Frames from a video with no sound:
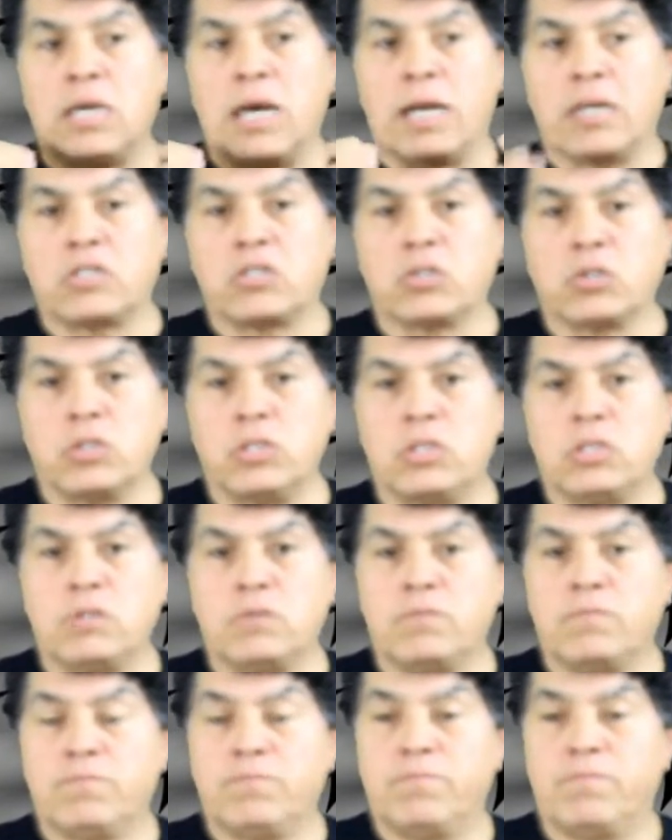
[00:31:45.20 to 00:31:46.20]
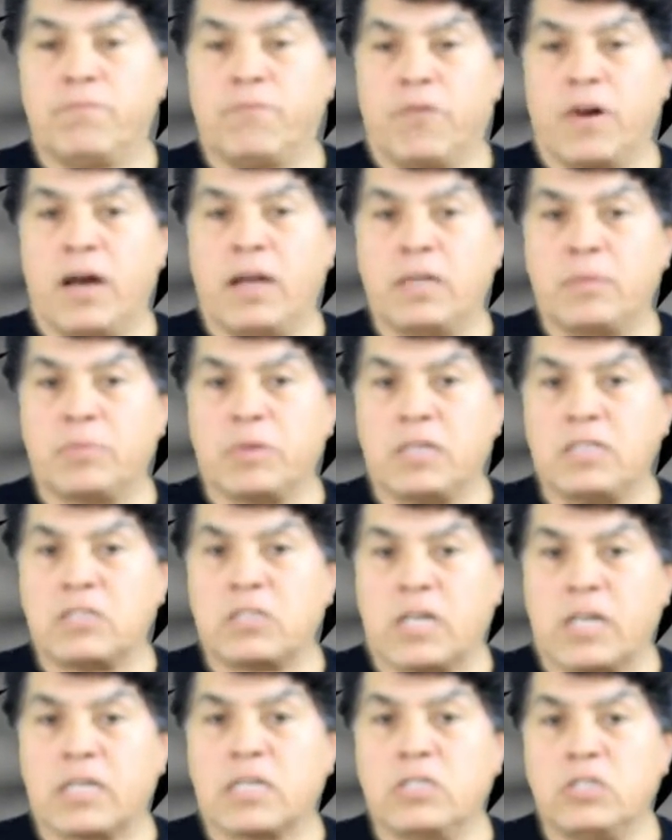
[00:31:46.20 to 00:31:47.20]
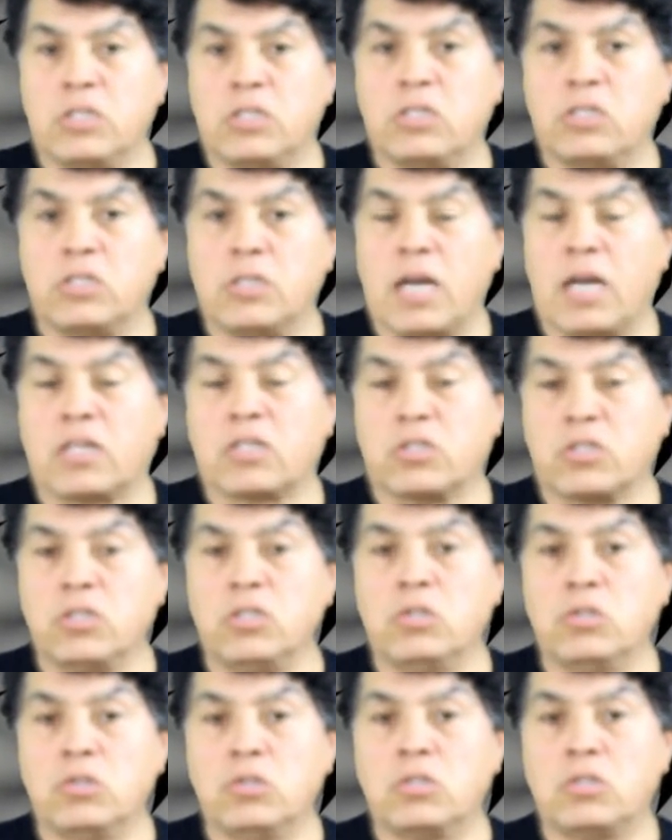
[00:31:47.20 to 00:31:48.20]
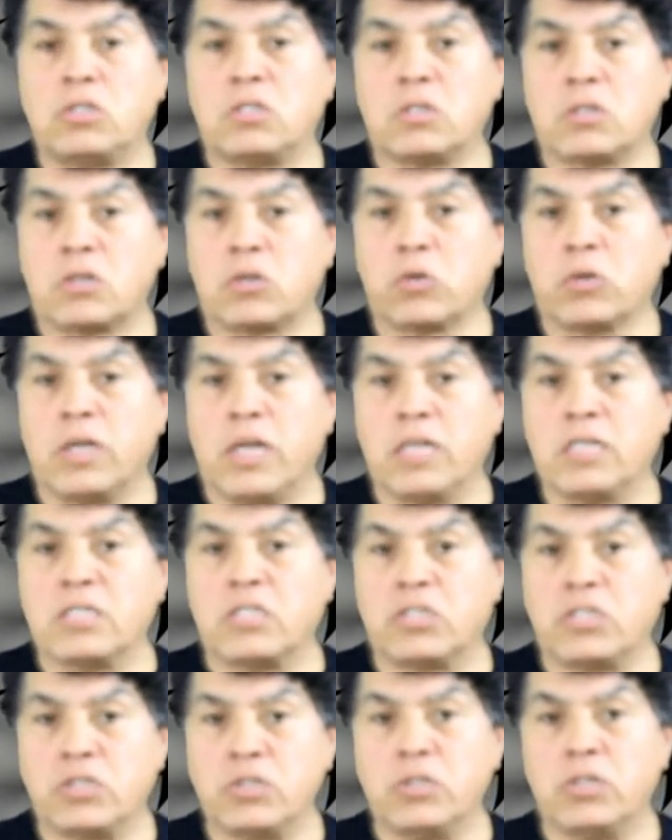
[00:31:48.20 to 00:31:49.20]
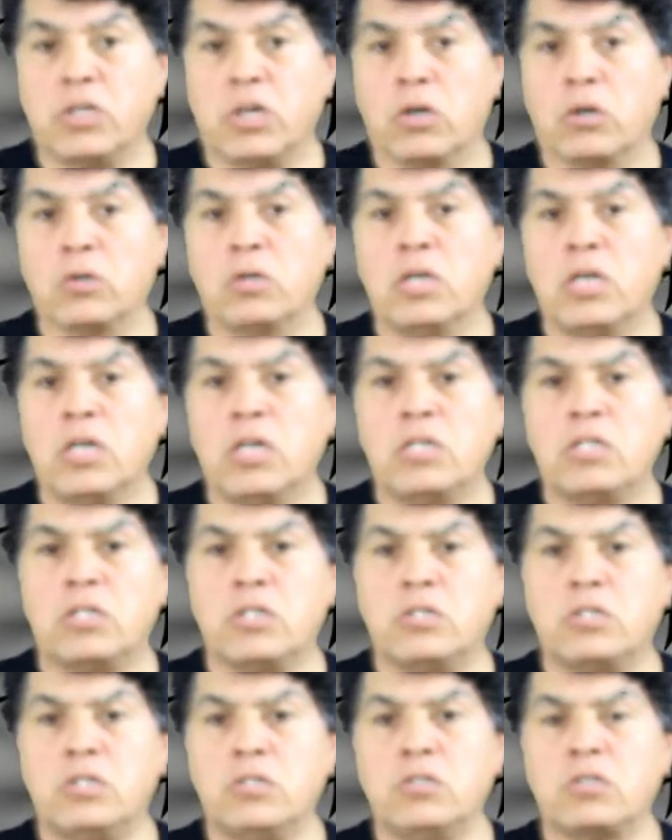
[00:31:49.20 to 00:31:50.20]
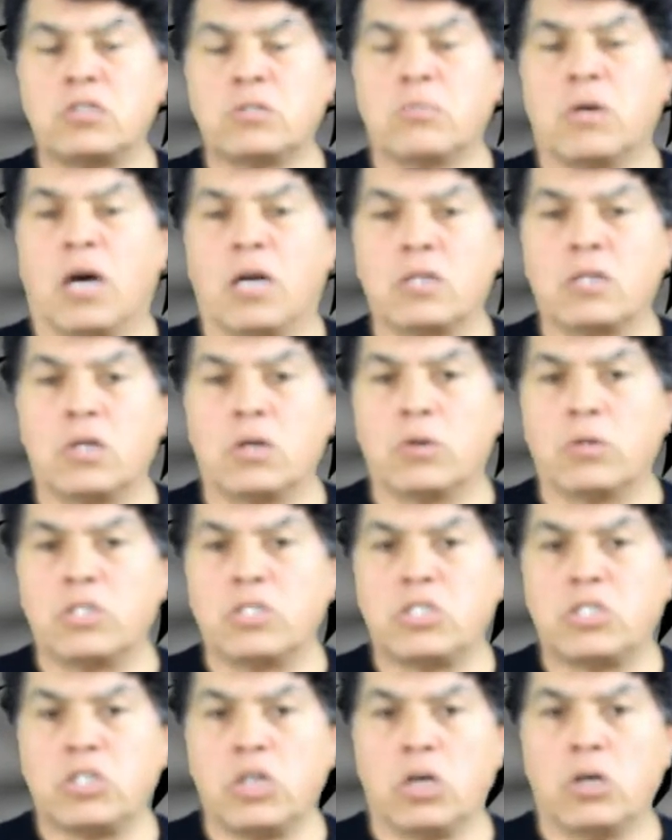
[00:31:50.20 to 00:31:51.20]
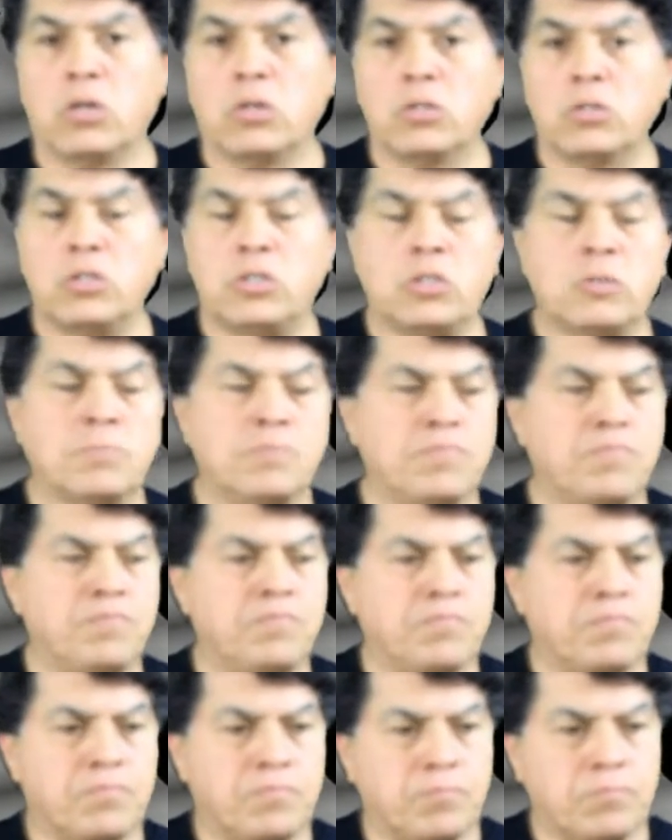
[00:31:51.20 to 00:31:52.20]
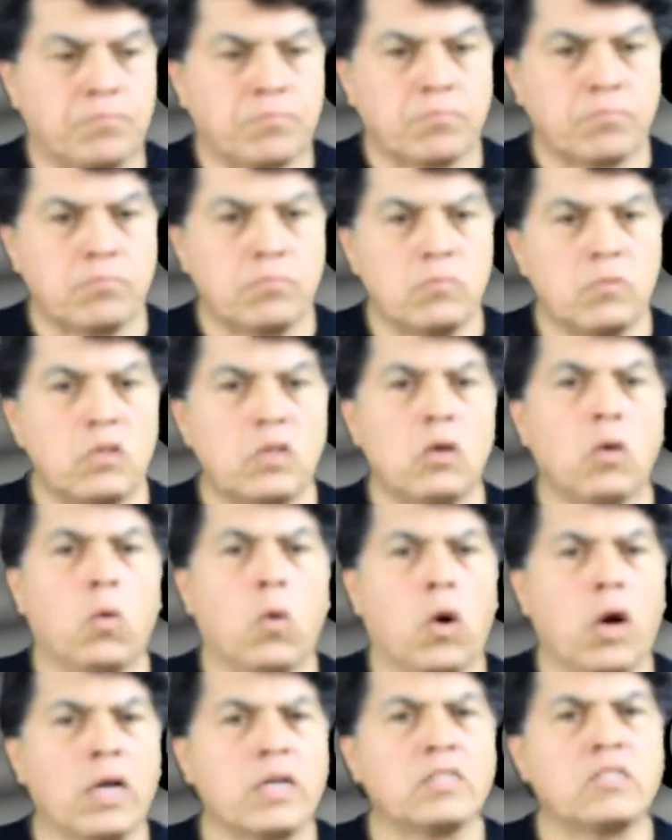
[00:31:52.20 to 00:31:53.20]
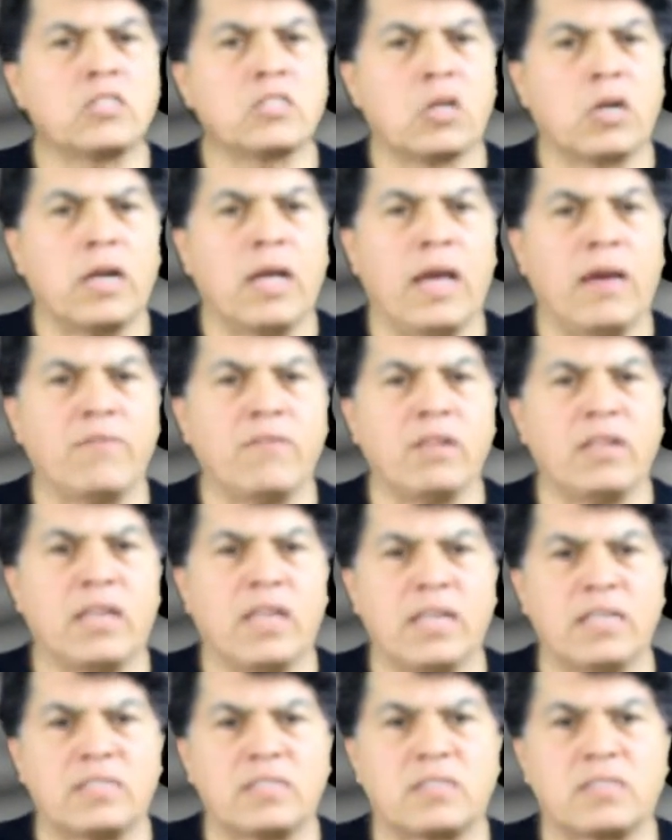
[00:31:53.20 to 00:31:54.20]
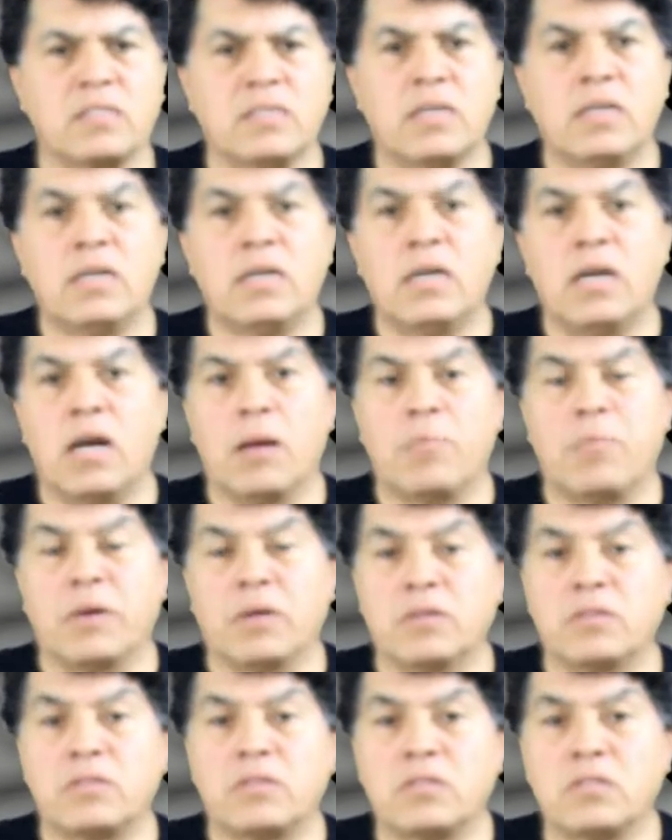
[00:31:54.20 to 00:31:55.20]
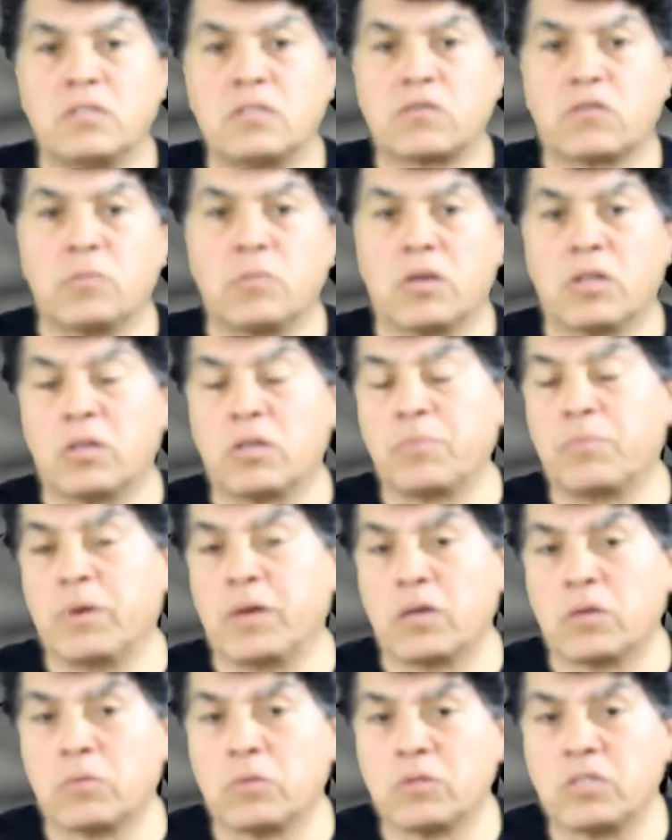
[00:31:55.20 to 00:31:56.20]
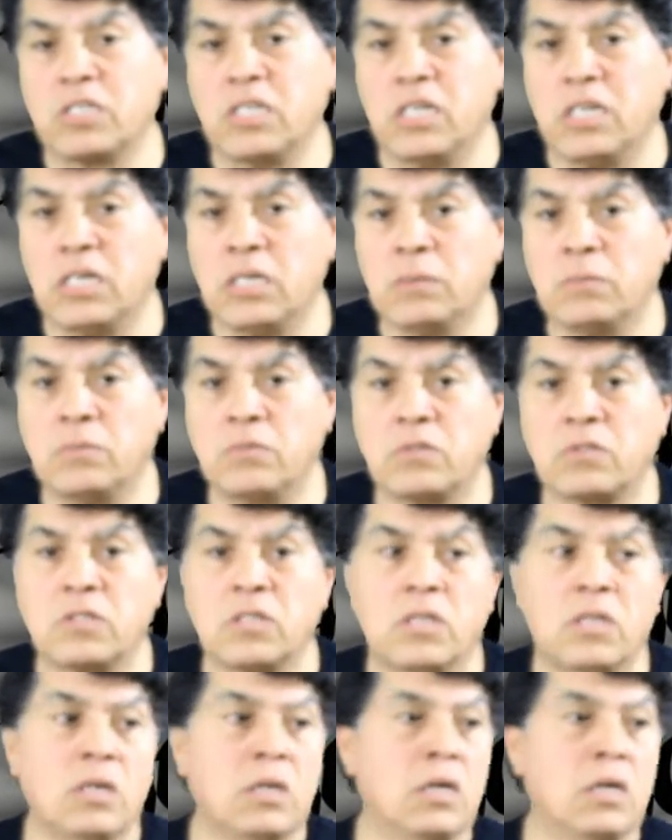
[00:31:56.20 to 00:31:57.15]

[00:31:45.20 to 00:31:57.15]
actually find a place that I can actually use to create a studio to do some ongoing shows where I can start having guest appearances from other paranormal teams,